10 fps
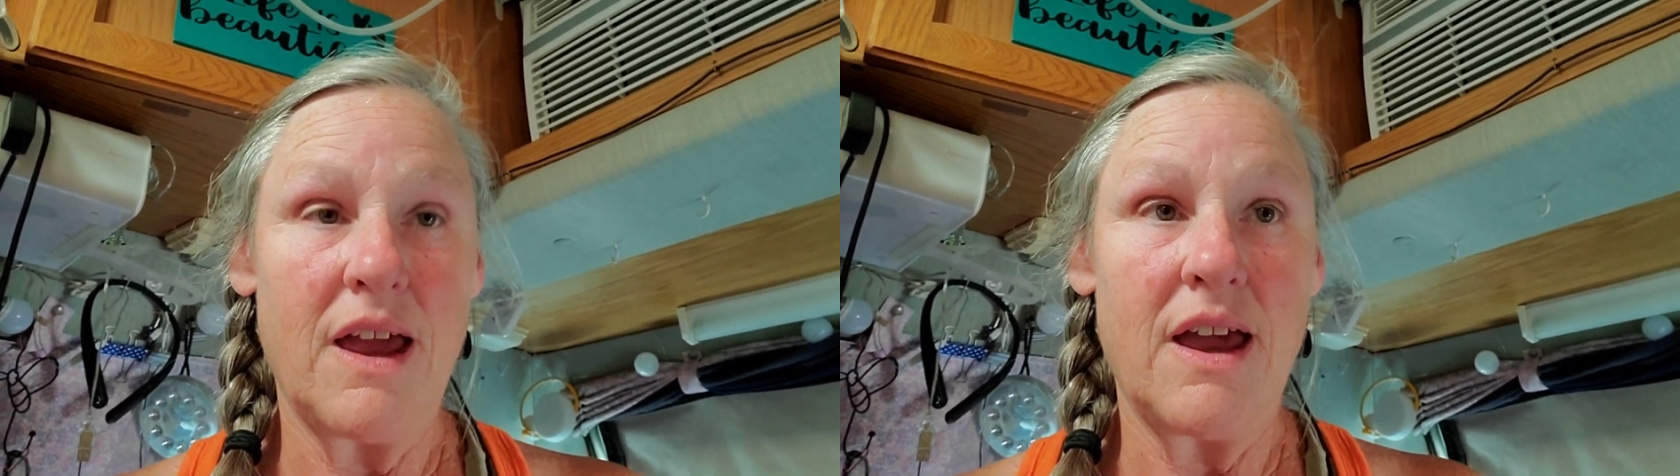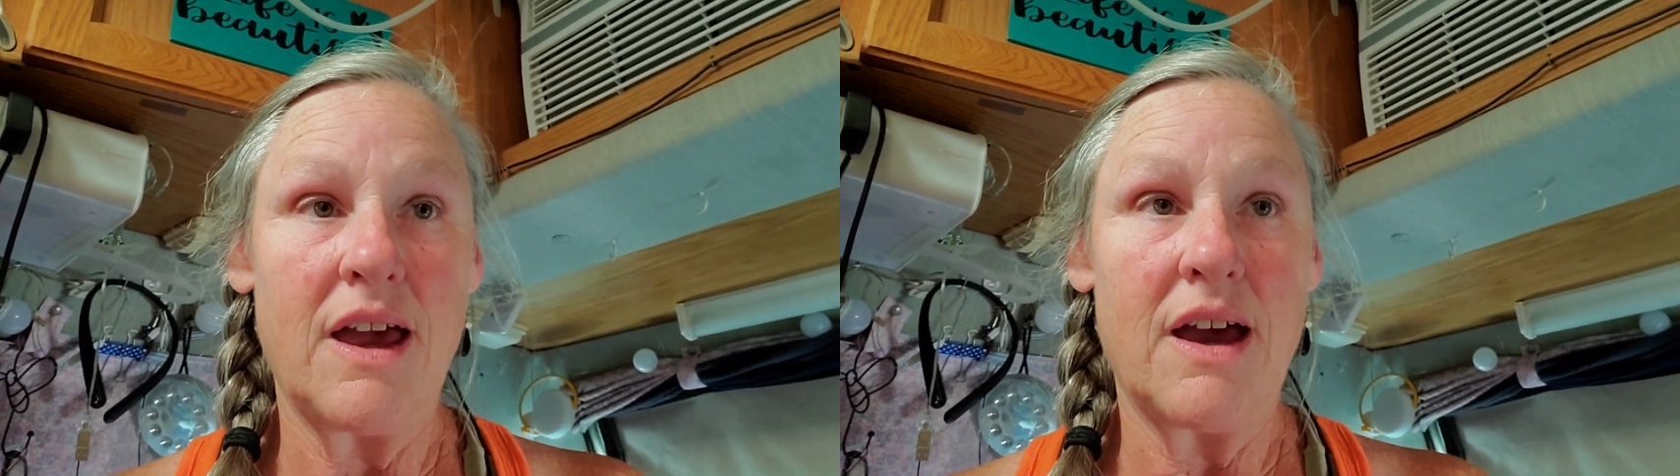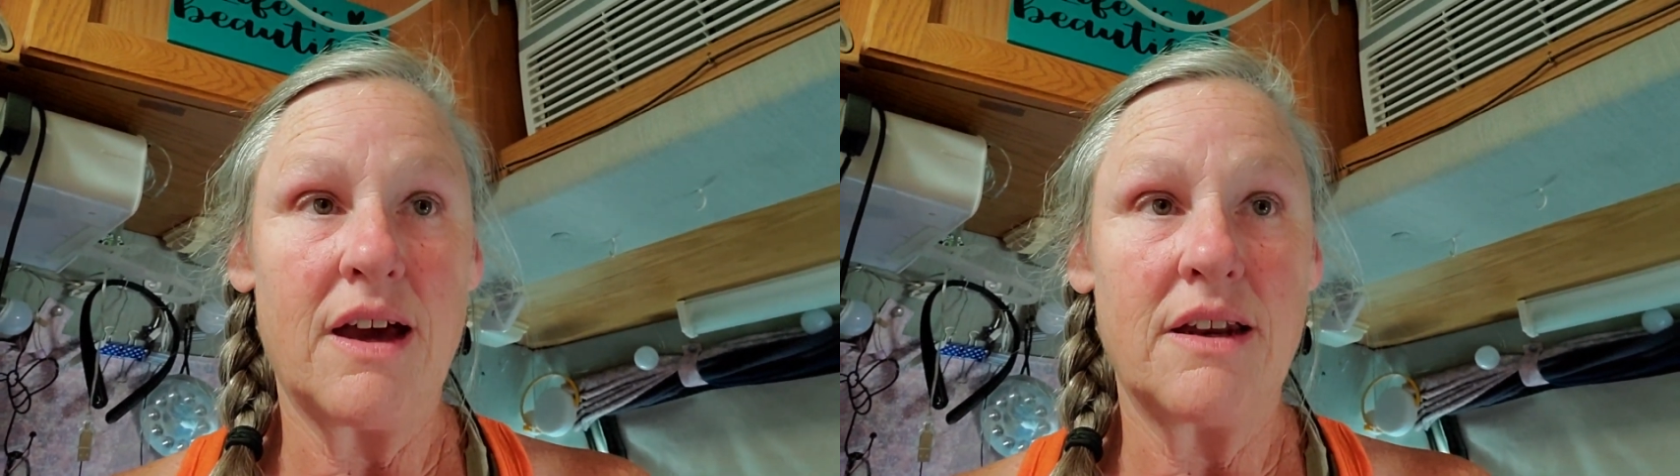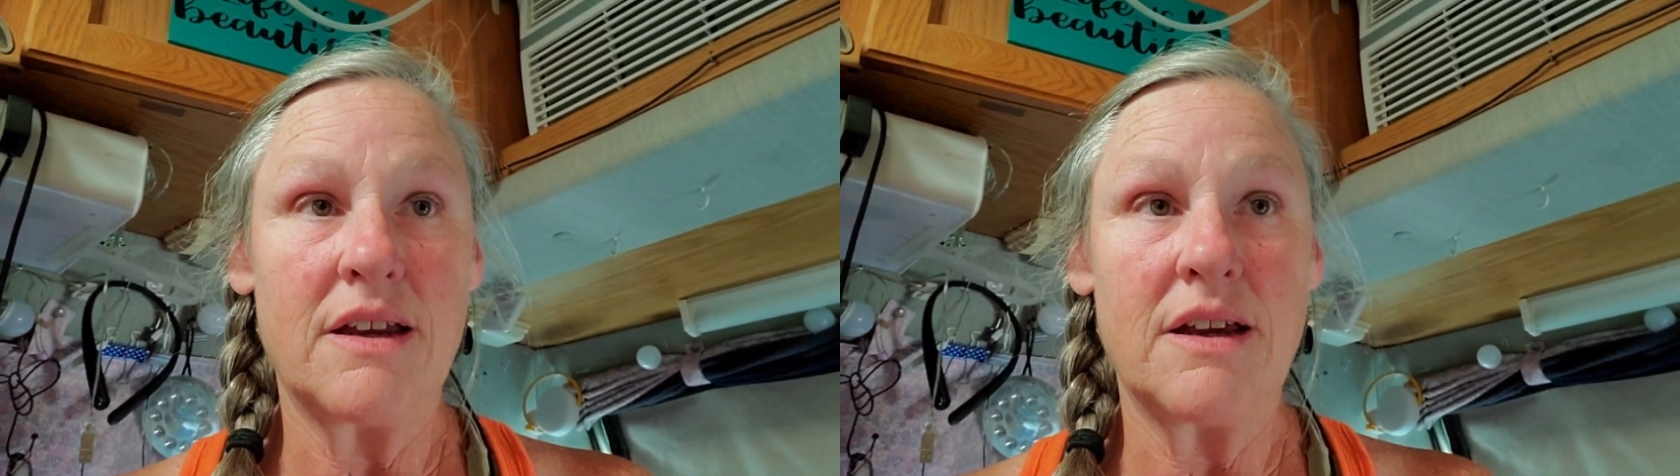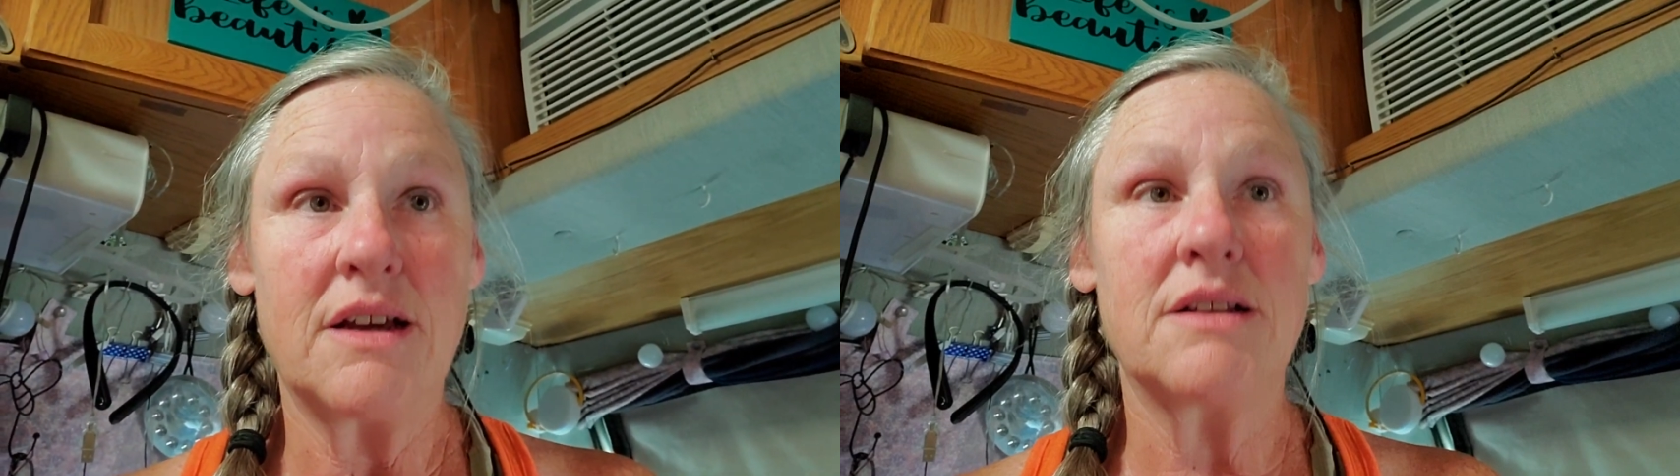and
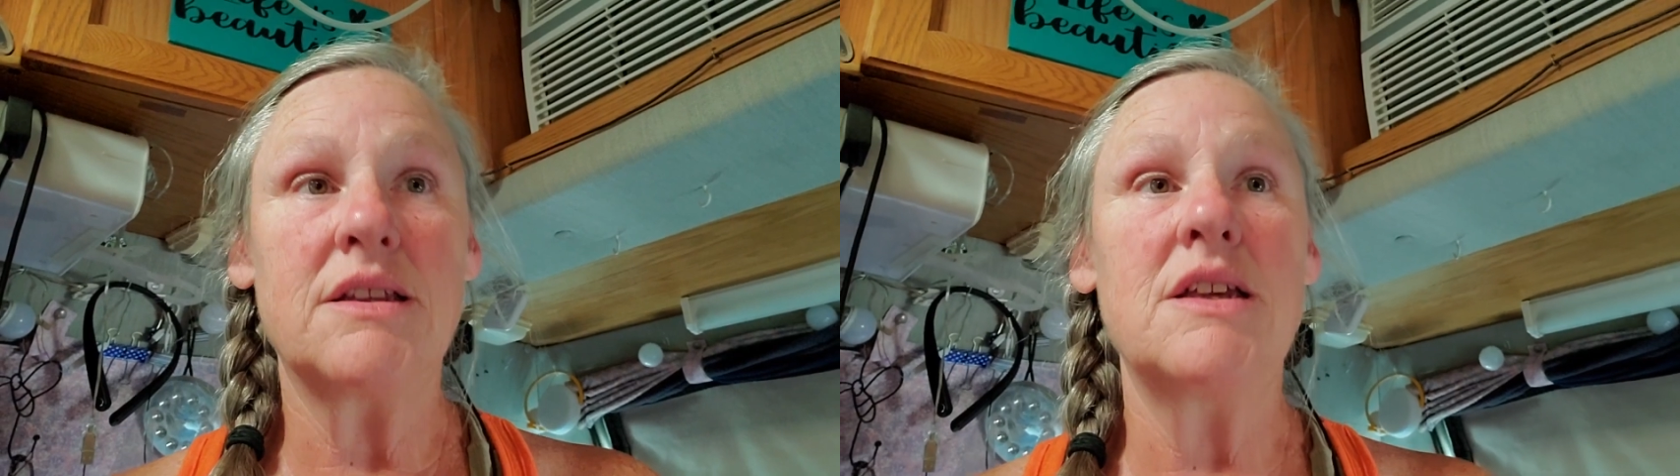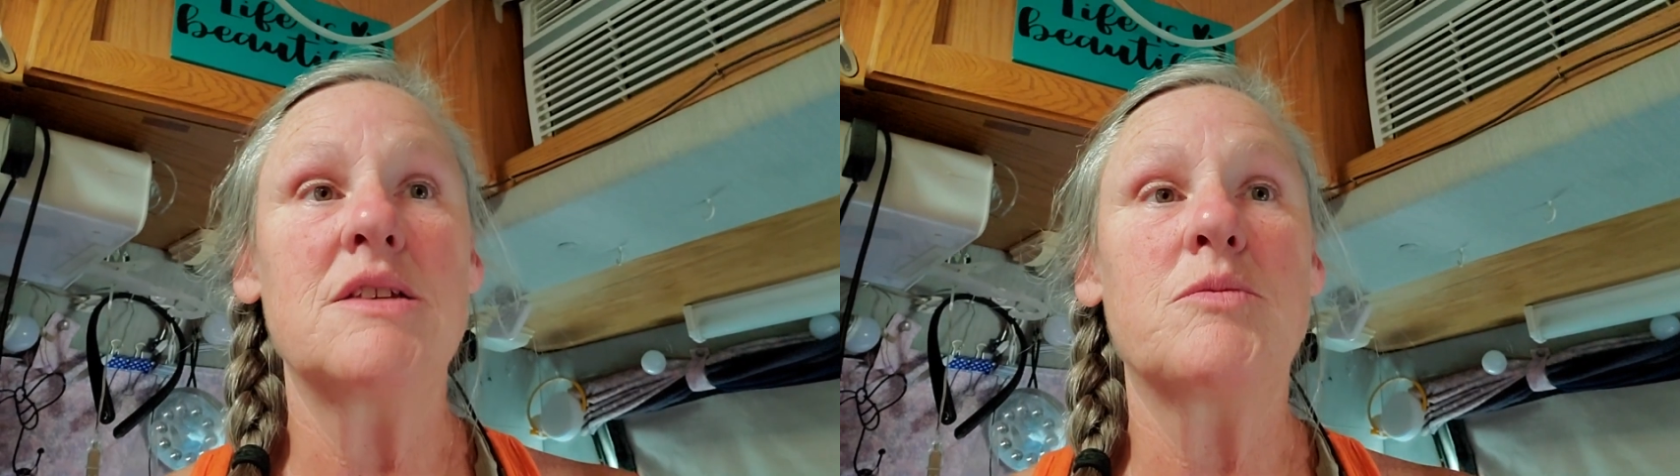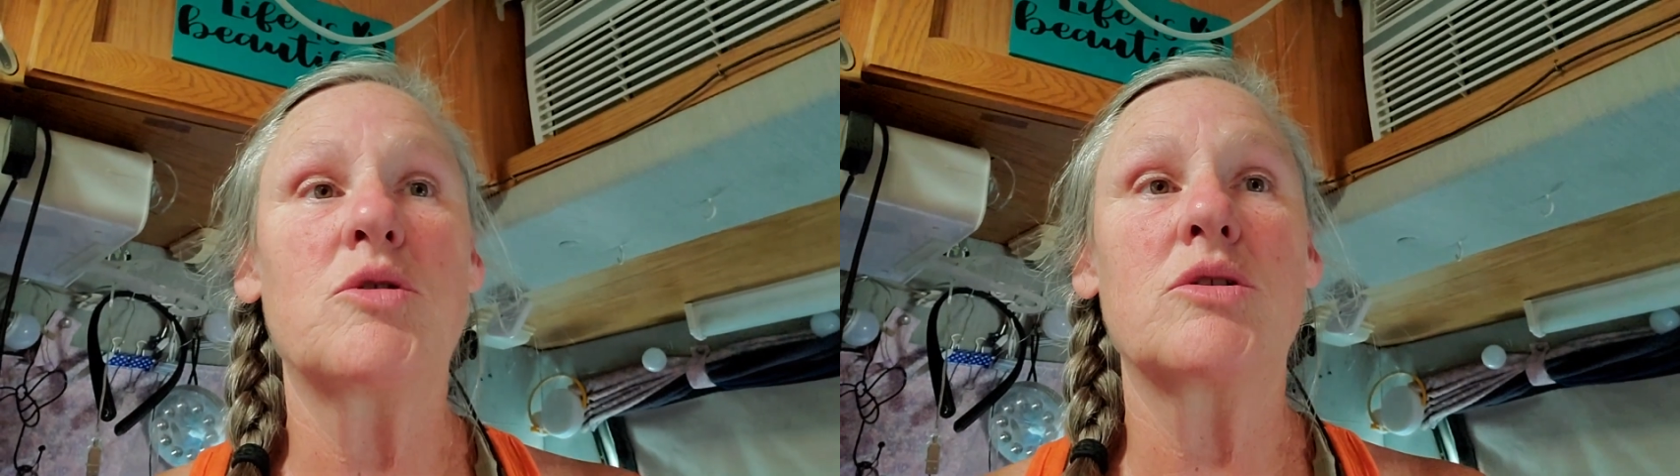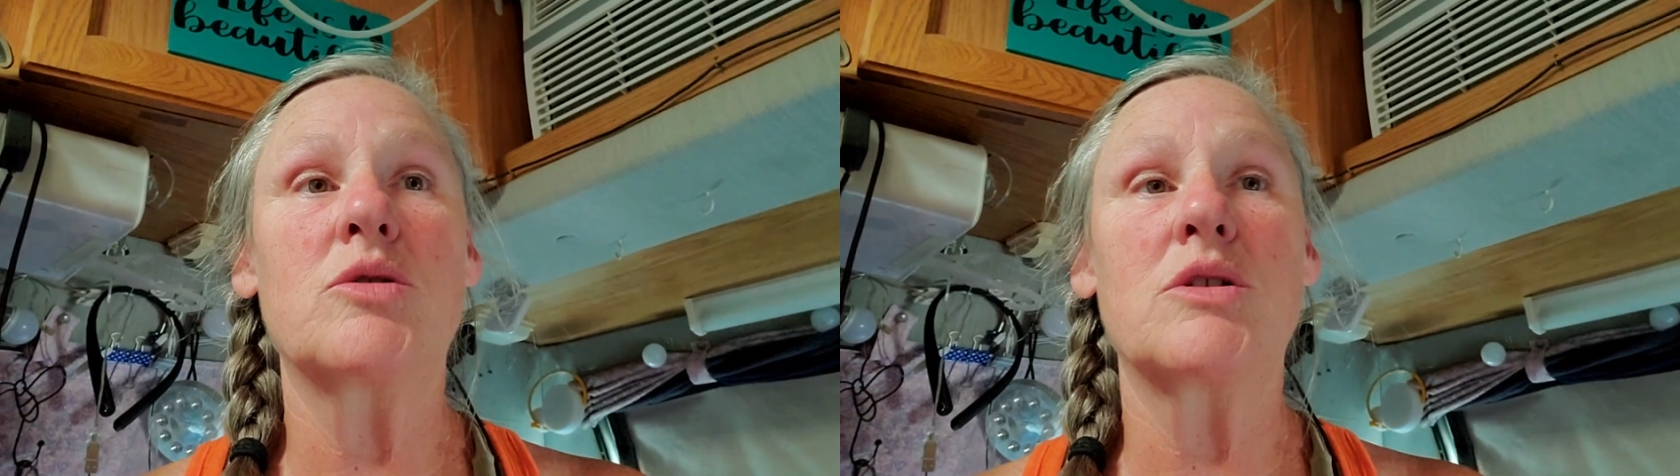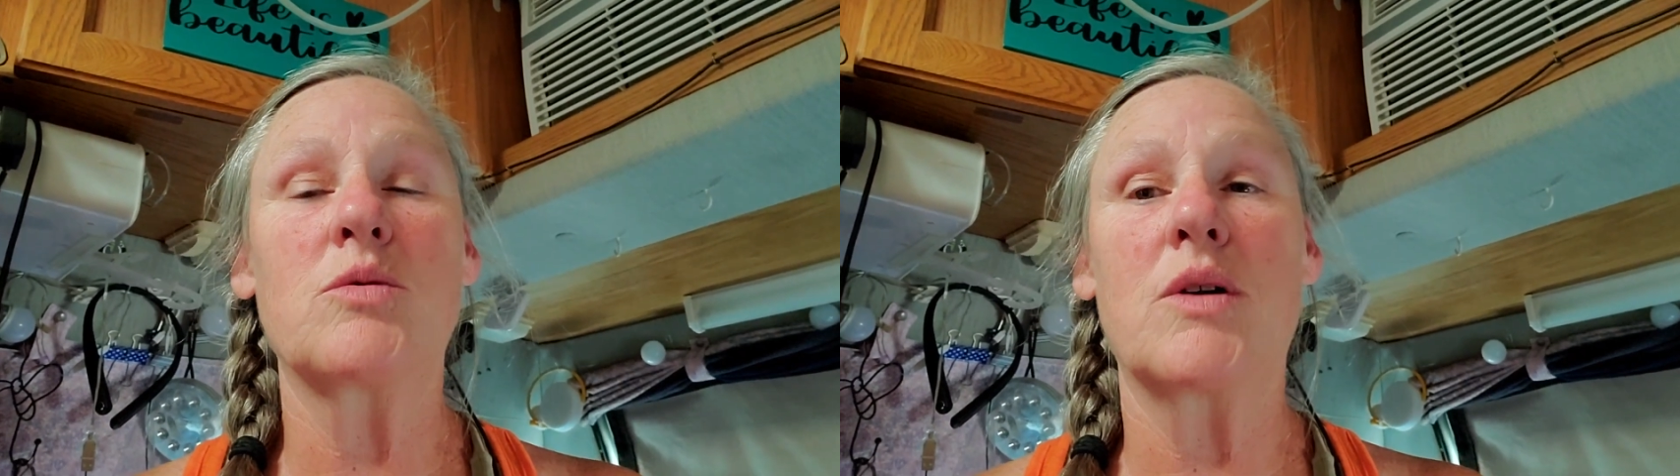it leans more towards